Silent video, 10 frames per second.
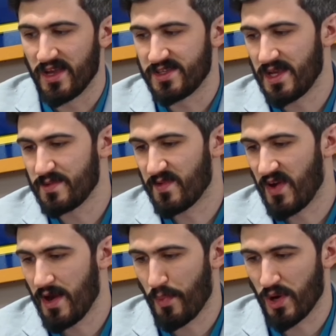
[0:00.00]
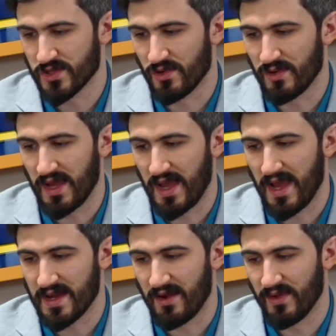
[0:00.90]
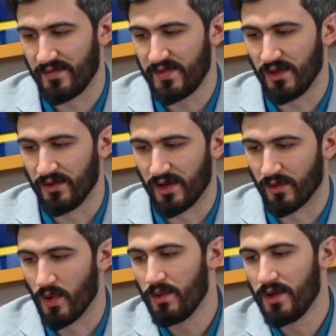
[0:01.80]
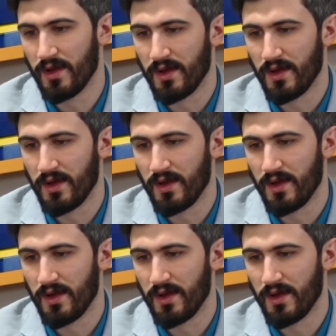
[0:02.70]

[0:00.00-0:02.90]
It seems very personal and out of left field, unquote.